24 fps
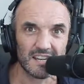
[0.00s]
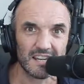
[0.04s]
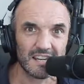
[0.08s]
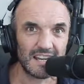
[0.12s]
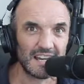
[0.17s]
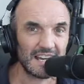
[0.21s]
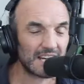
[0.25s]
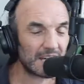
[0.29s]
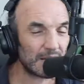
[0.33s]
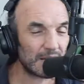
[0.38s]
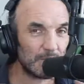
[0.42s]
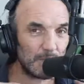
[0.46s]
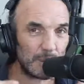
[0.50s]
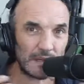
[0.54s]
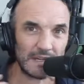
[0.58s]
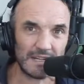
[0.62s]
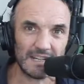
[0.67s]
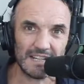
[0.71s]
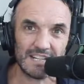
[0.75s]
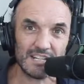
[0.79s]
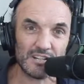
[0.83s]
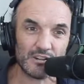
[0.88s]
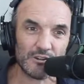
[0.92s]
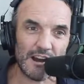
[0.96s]
It
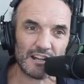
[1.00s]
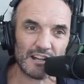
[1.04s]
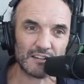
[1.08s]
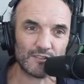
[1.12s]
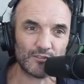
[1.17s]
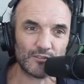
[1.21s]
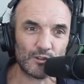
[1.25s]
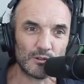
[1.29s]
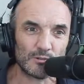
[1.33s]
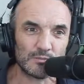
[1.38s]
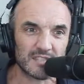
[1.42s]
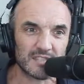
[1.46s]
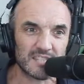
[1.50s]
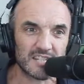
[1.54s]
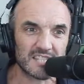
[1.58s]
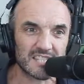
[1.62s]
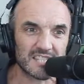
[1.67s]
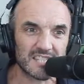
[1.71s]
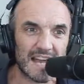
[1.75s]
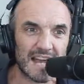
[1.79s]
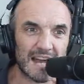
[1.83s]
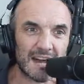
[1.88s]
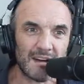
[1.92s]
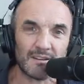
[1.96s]
completely transforms the
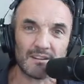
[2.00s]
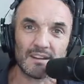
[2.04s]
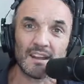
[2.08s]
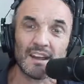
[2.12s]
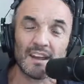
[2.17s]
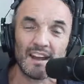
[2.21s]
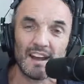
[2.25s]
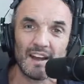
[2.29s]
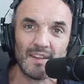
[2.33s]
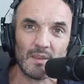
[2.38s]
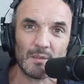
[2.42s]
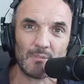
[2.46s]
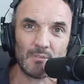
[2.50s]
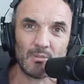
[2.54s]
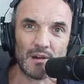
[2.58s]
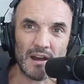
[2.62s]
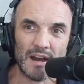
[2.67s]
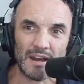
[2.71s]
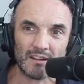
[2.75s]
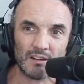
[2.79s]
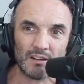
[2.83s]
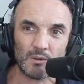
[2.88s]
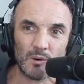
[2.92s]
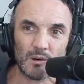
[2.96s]
sound and the
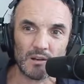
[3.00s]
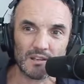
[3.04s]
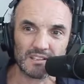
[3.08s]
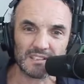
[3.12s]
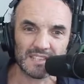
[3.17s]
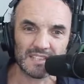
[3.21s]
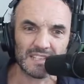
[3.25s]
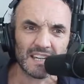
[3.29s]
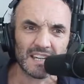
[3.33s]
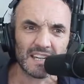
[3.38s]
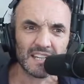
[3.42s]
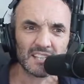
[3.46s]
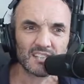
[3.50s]
brand quality.